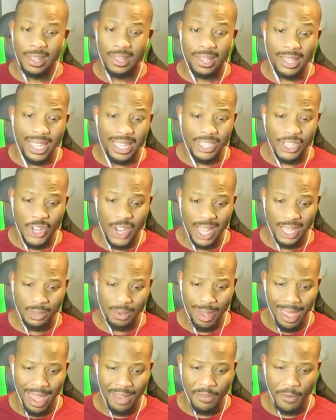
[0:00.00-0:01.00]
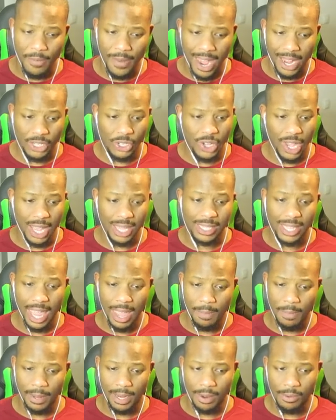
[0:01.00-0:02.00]
the less chance we have of actually
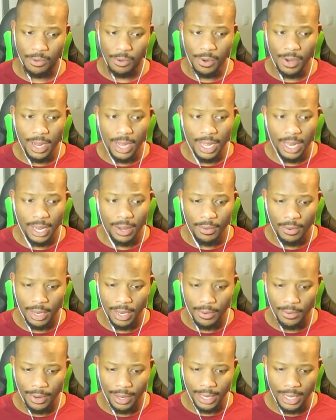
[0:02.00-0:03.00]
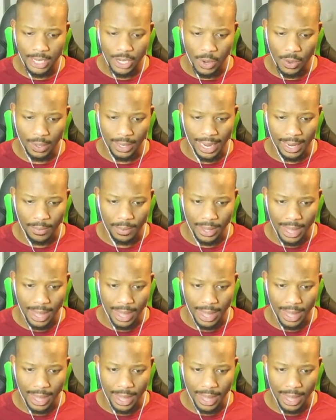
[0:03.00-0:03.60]
escaping. I really, really, really don't like